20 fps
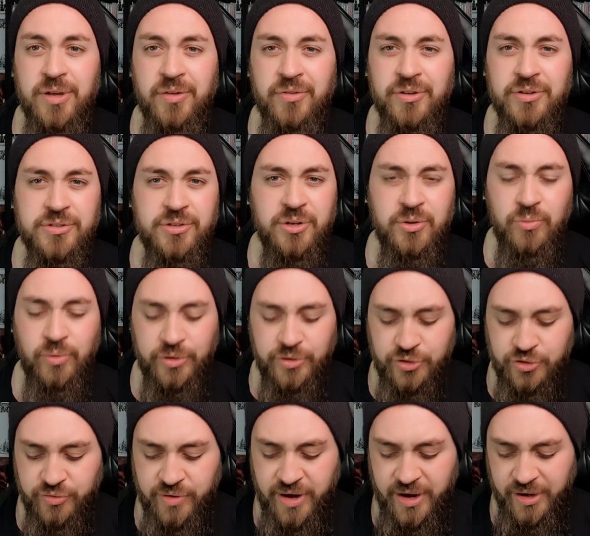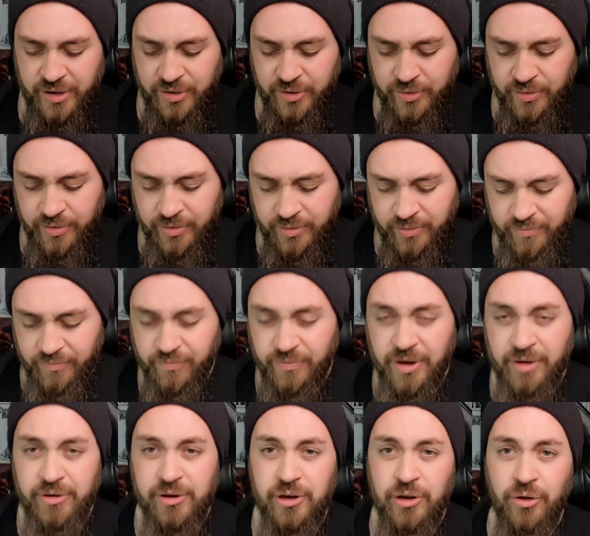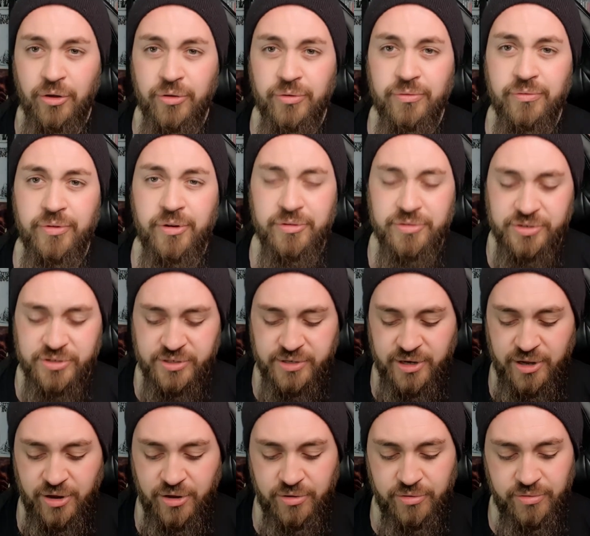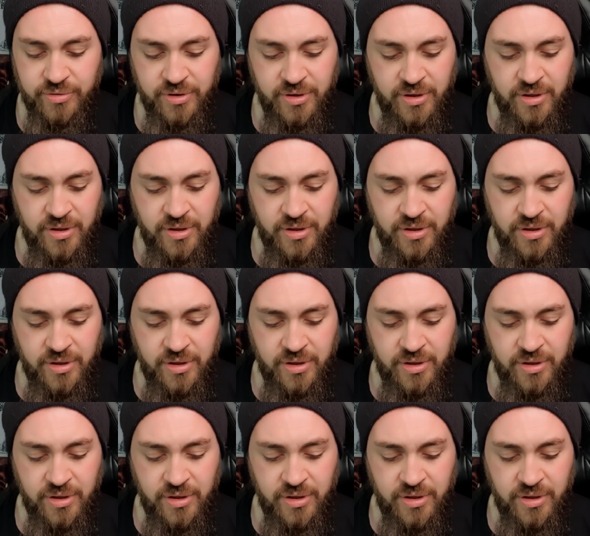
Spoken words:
I think it's only 1 track, very long, very slow,